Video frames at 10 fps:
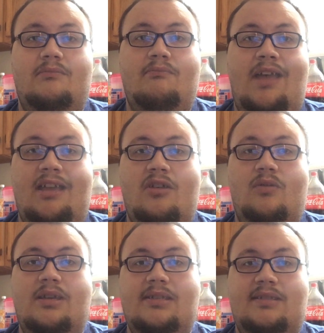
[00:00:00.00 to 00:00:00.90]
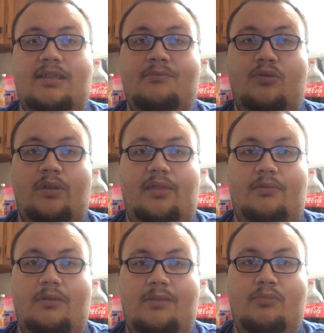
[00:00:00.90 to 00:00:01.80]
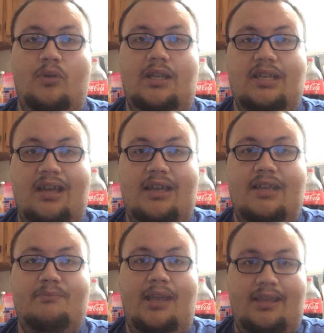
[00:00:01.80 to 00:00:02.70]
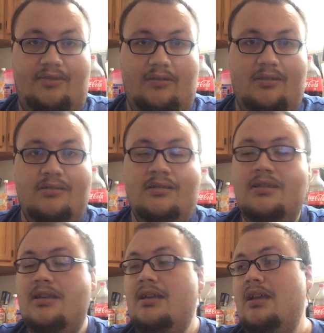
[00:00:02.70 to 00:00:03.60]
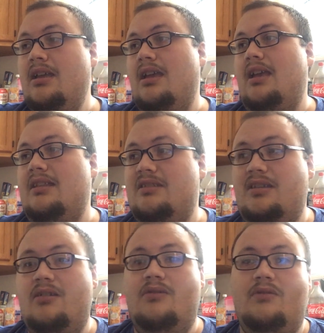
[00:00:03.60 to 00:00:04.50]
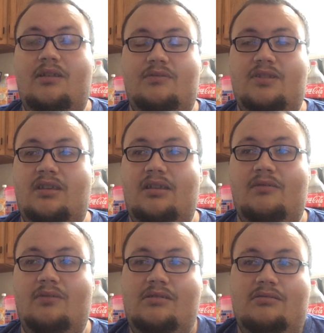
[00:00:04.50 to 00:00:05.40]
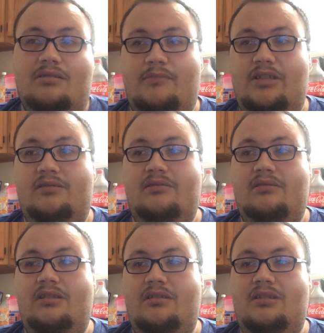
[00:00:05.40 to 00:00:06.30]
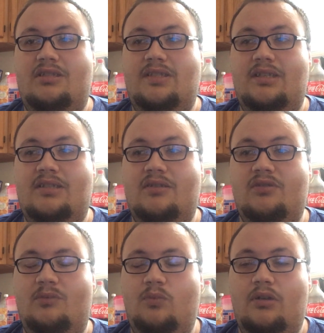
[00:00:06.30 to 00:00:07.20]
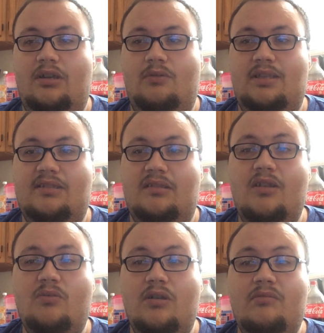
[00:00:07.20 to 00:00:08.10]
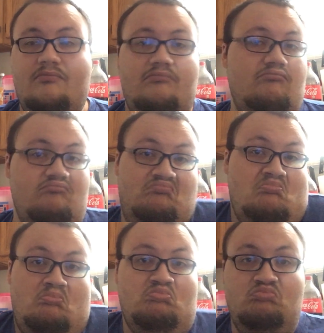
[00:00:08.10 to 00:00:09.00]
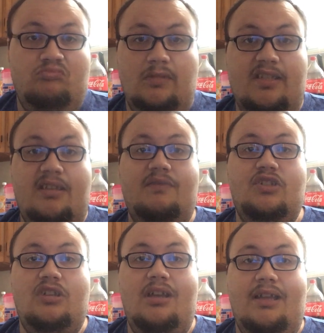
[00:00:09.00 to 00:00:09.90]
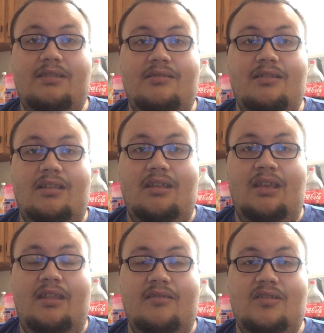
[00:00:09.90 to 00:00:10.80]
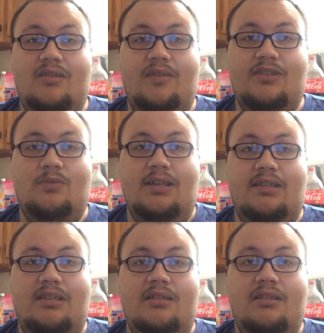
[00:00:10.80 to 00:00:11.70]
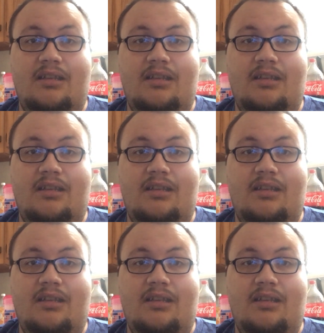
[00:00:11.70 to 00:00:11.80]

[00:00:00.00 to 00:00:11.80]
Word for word: Mac O S ten point three point nine Panther. And so I was like, well, I mean, it's, it's only one O S lower. Let's give it a shot. And so that's what I did.